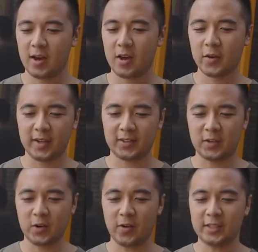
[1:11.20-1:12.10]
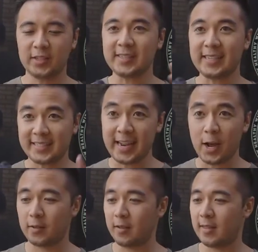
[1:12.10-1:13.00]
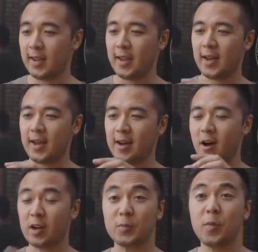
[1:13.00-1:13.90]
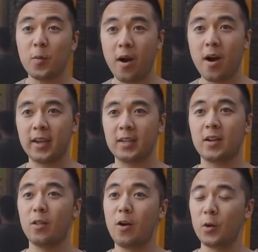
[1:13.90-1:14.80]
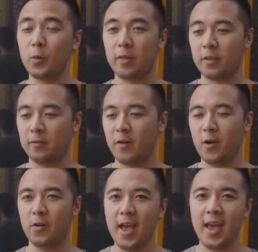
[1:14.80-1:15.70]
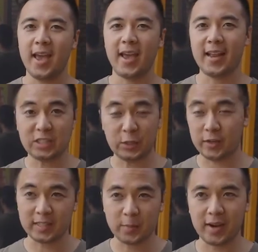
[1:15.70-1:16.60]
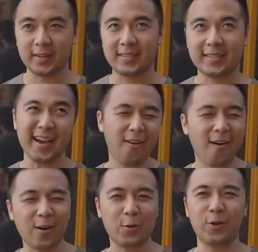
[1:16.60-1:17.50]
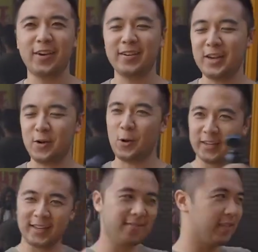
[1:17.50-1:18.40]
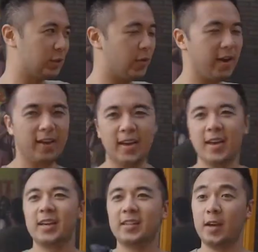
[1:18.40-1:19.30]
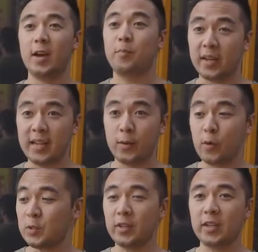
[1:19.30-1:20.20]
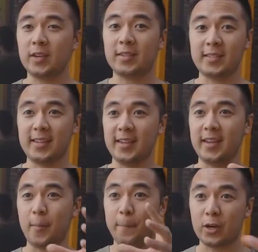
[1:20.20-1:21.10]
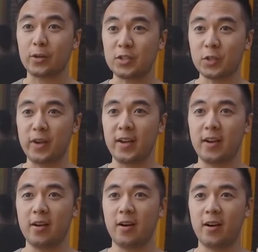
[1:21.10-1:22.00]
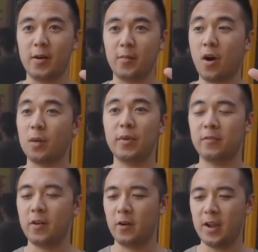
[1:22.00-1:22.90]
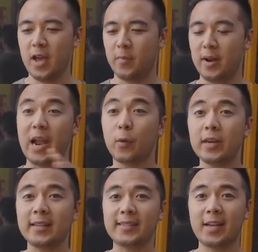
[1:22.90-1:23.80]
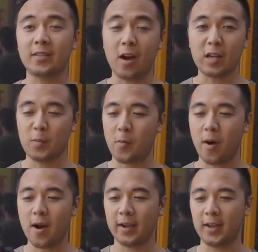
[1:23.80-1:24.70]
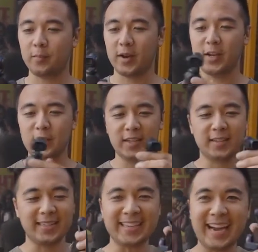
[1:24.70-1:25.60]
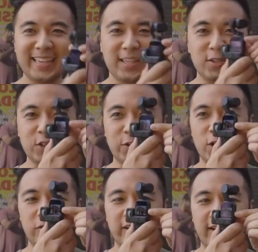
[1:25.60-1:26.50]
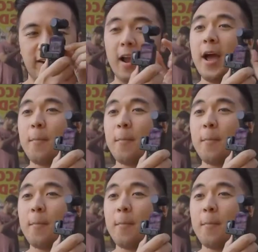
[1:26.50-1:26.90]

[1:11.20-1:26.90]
Okay, so I just tested out the Osmo Pocket along with the phone, and as you'd expect, it's kind of awkward, you know, holding it this way. But it was really good to see a bigger screen on my phone. But now we're going to test out the Osmo Pocket by using the tiny little screen over here.